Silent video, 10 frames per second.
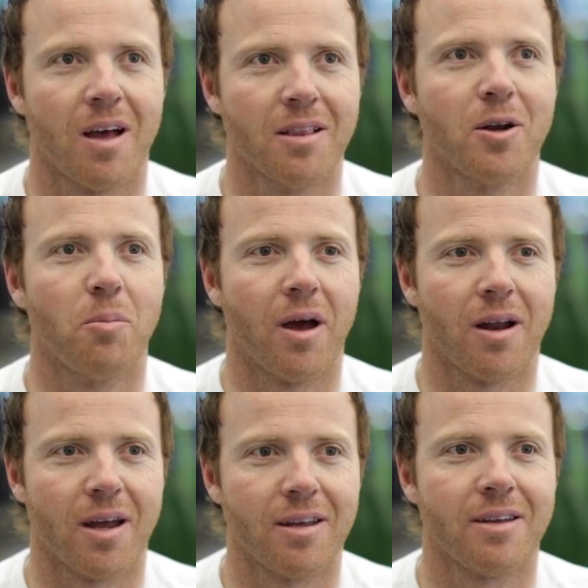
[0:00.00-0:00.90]
A little bit.
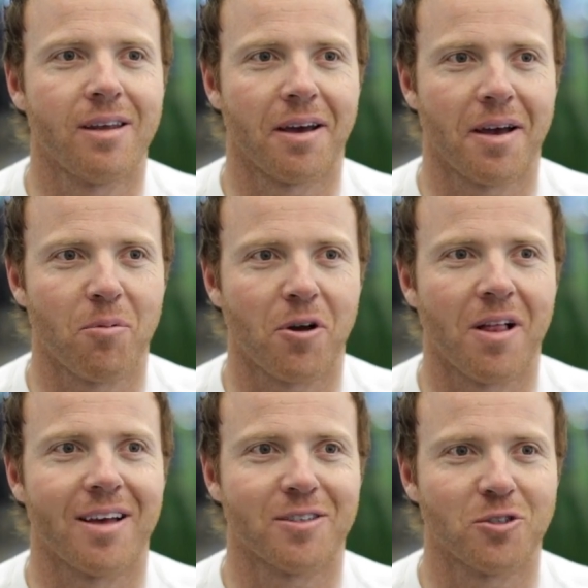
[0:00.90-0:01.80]
I did take a couple
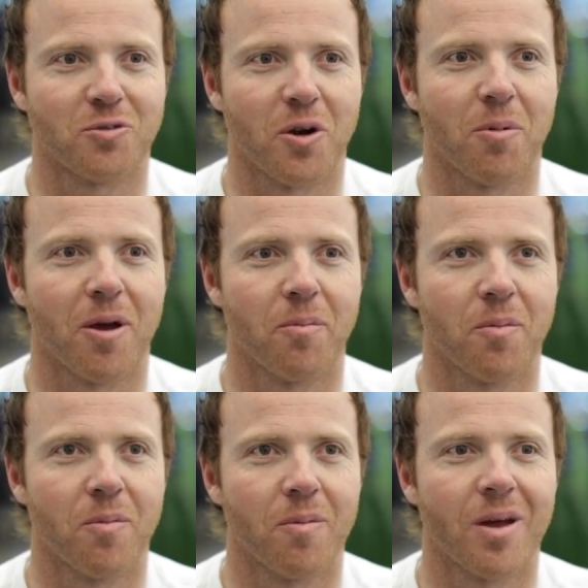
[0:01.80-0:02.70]
classes from him.
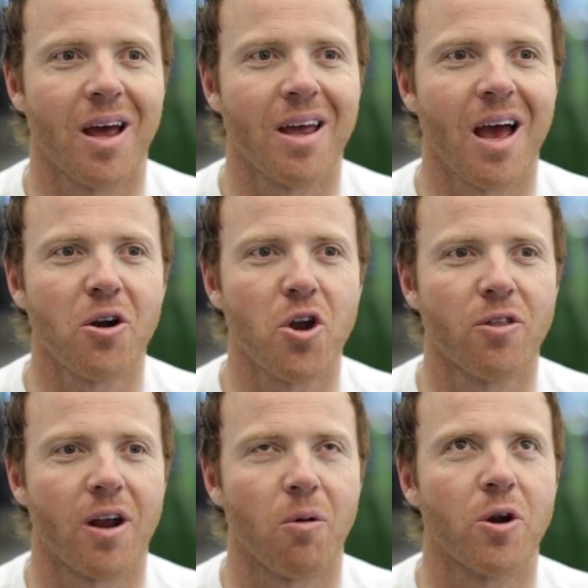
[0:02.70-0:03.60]
And I don't know
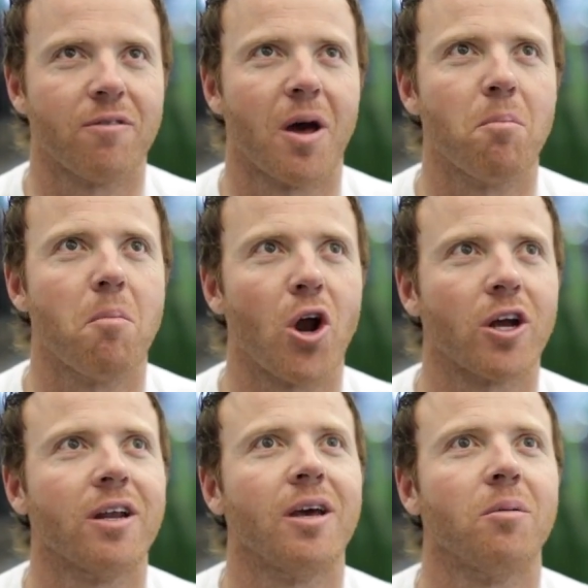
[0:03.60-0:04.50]
that I would have done
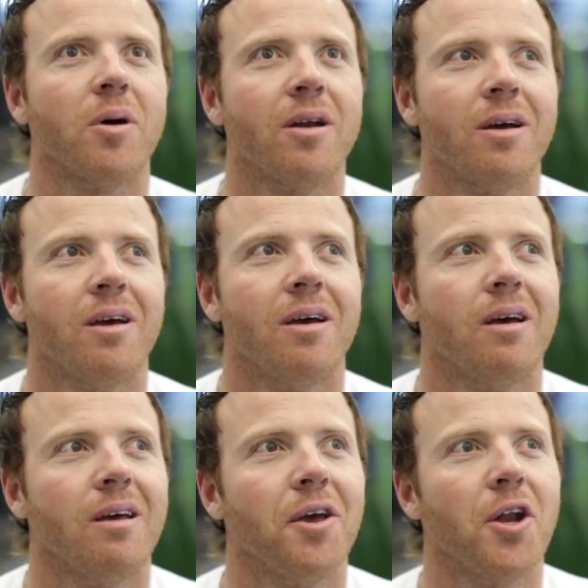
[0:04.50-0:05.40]
marketing, but
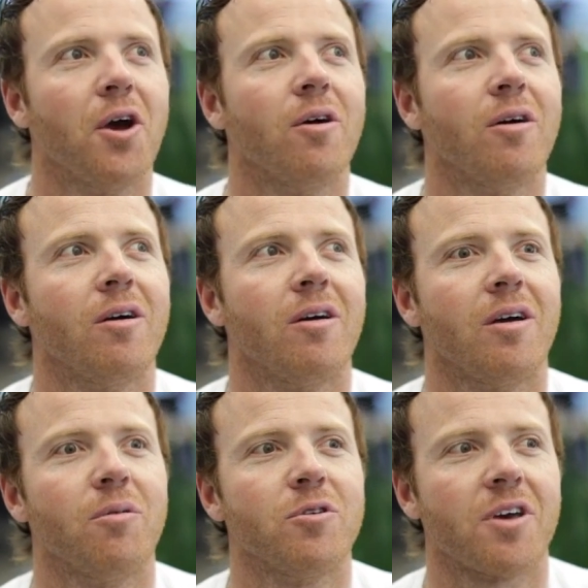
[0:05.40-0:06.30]

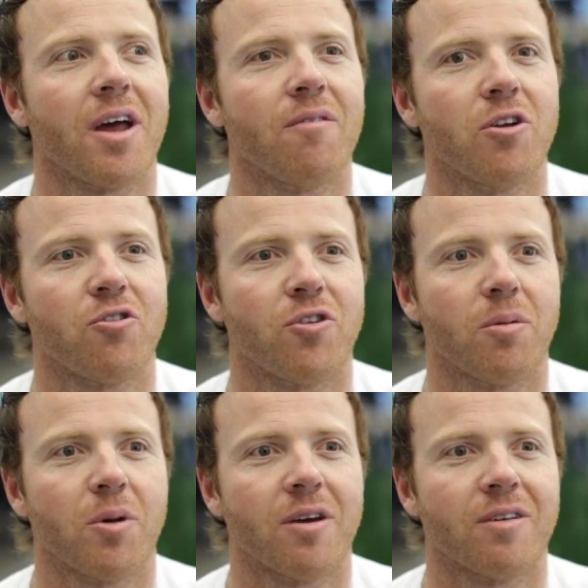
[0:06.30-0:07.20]
it was kind of
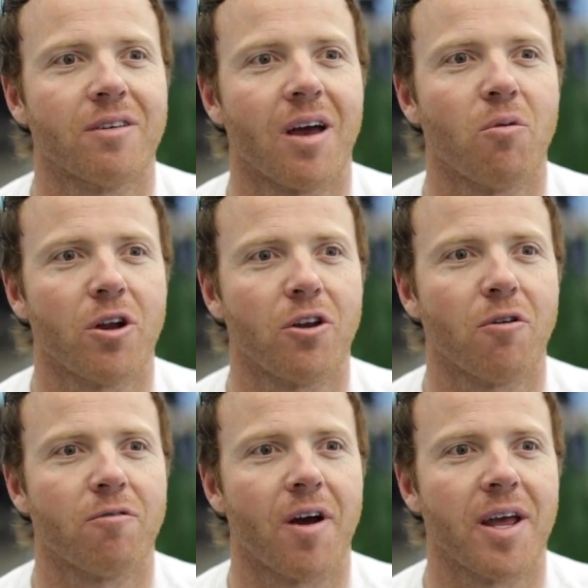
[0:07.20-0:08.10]
interesting because I wanted to
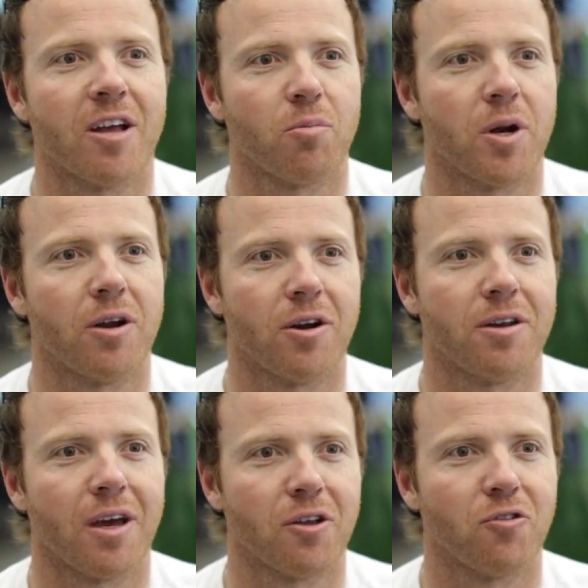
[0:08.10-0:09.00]
go finance, but I'd already
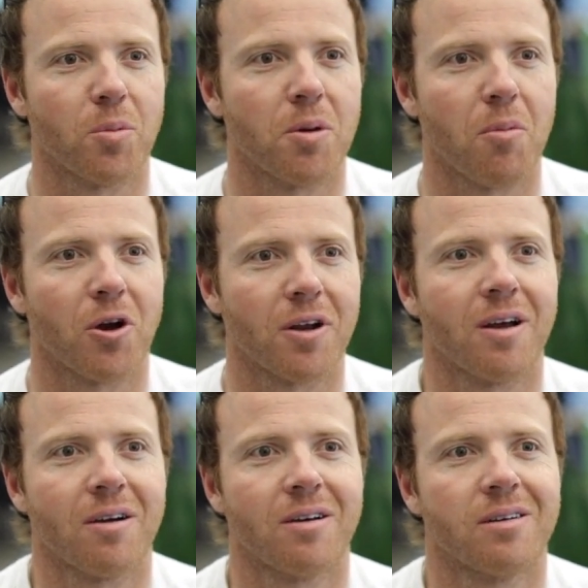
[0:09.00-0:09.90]
taken so many
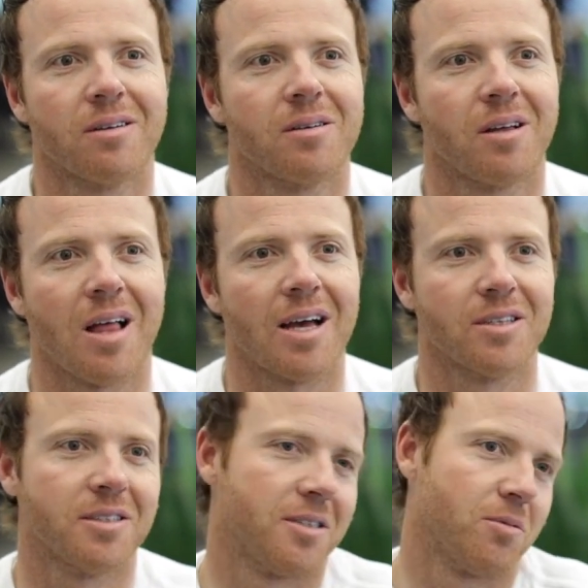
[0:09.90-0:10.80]
marketing
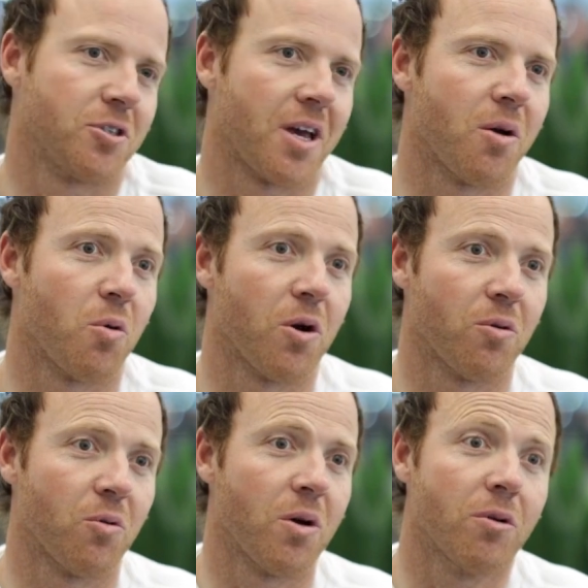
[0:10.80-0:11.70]
classes that it was kind of
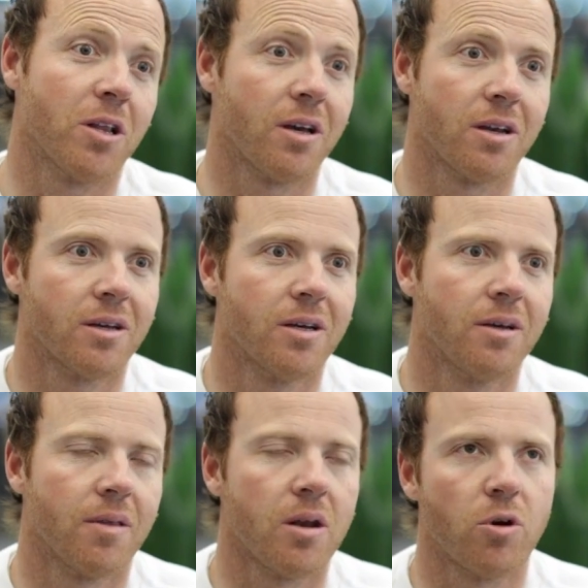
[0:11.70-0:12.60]
the way we leaned.
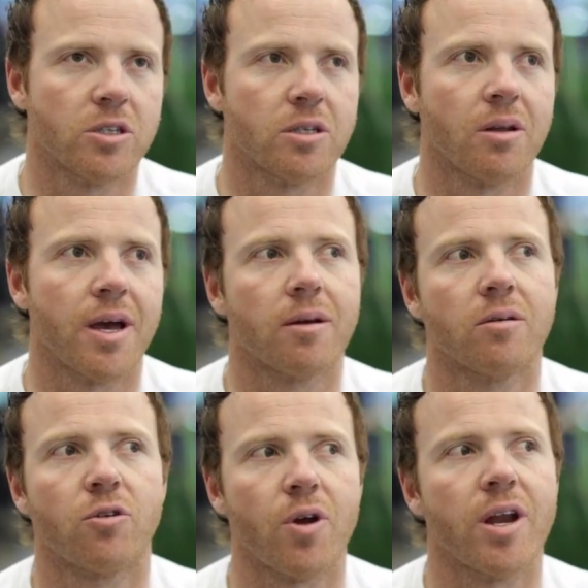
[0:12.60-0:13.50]
And it wasn't like
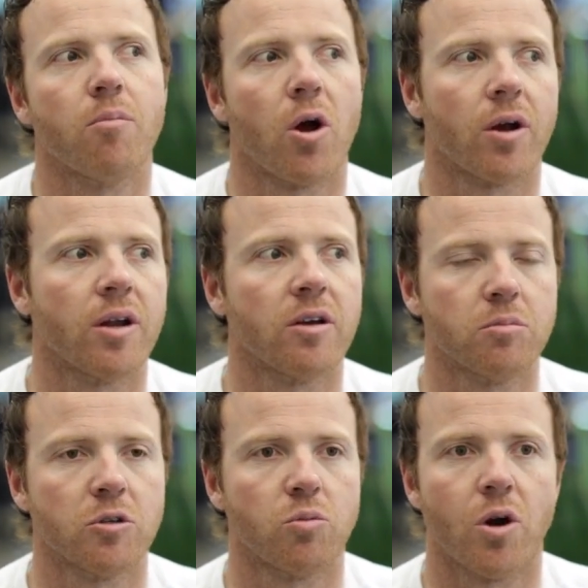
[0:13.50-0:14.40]
creative marketing, it was
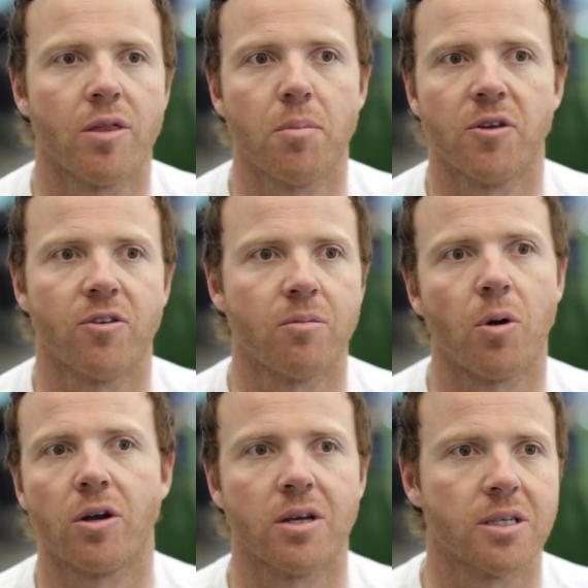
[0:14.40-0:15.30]
much more on the business
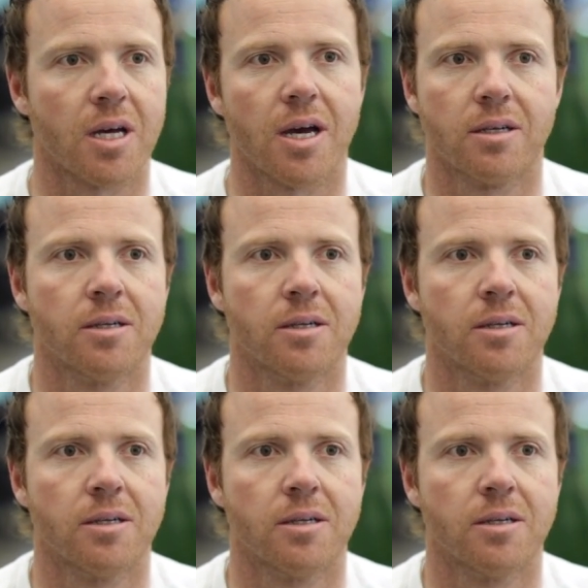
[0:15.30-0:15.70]
marketing side.